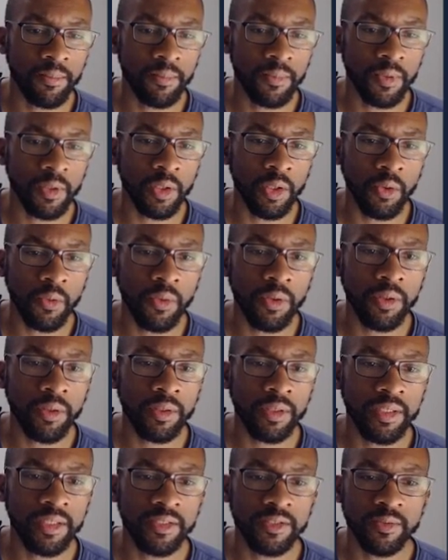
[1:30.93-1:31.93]

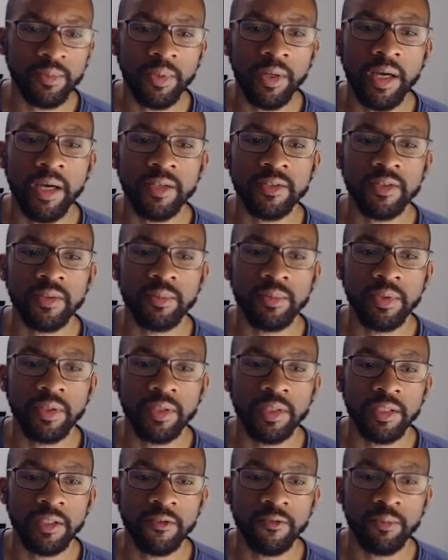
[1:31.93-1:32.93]
lower his
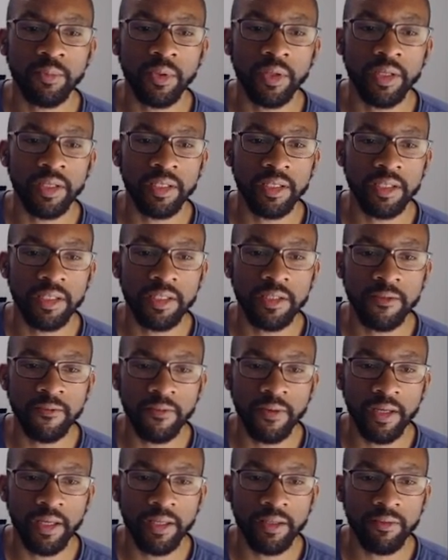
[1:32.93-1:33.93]
possibility of playing
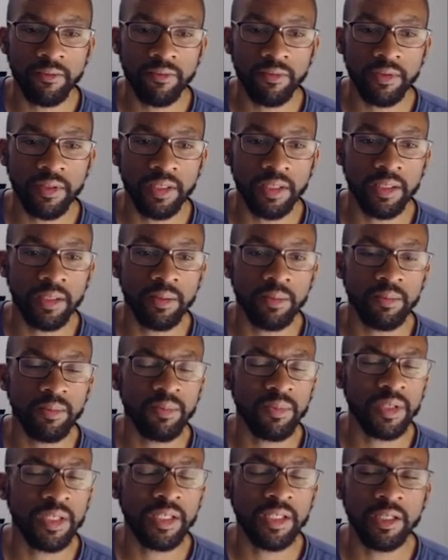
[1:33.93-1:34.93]
d5 and
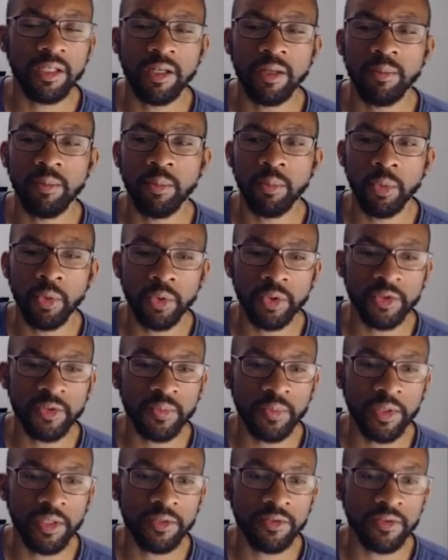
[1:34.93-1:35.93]
eating up more
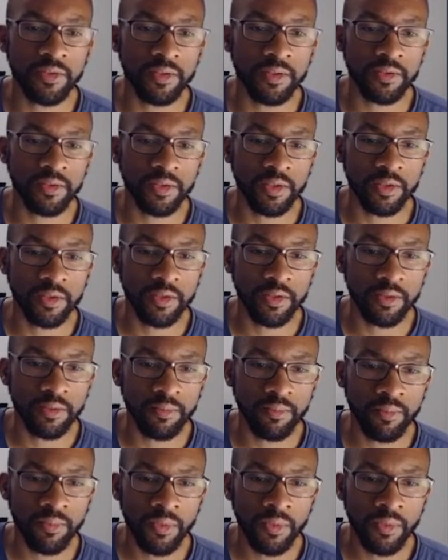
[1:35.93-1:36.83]
space in the center.